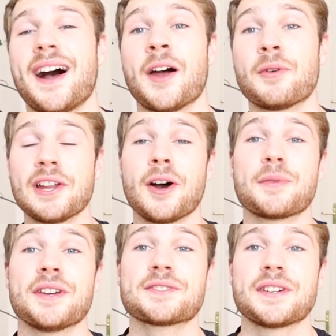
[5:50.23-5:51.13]
I really
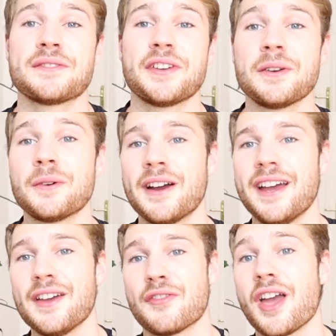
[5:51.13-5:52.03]
hope you enjoyed the video.
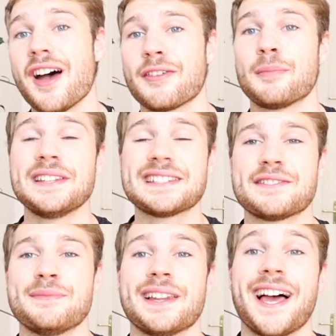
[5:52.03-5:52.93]
If you have, please
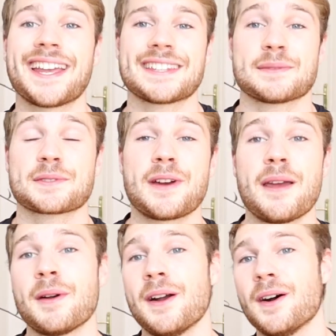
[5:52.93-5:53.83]
leave me a like and
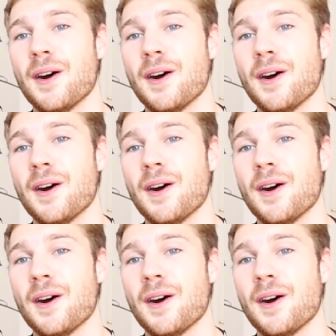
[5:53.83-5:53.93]
subscribe.